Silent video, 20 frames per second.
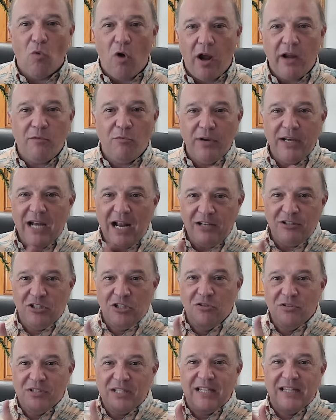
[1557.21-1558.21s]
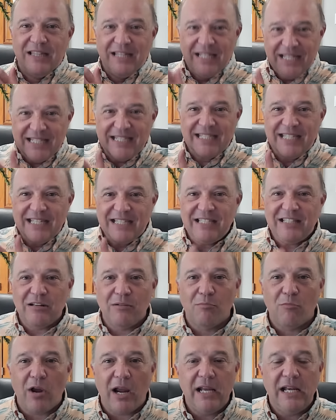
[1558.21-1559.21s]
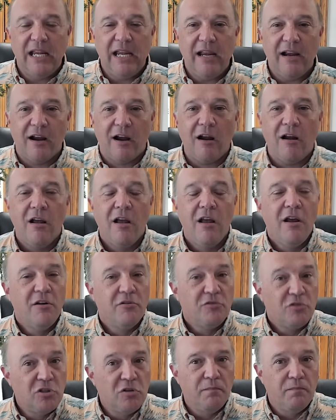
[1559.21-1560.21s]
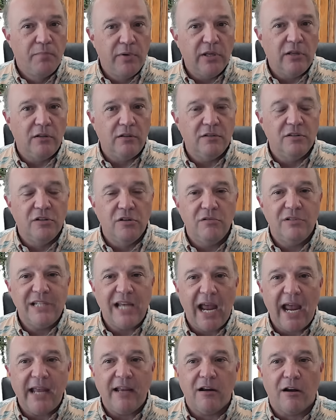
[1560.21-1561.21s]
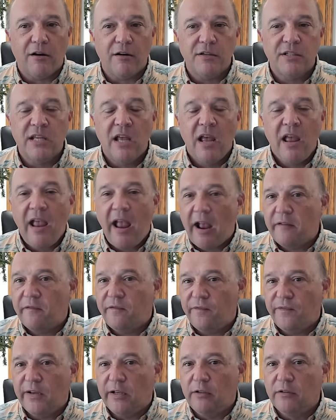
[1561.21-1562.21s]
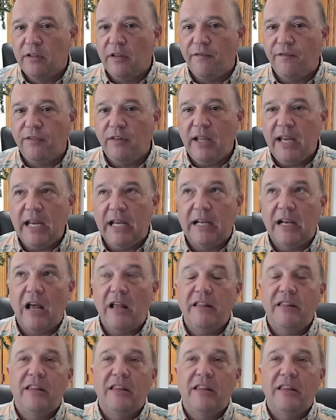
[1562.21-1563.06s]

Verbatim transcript: Why are we not using this system right here to build new tankers and fill the fleet?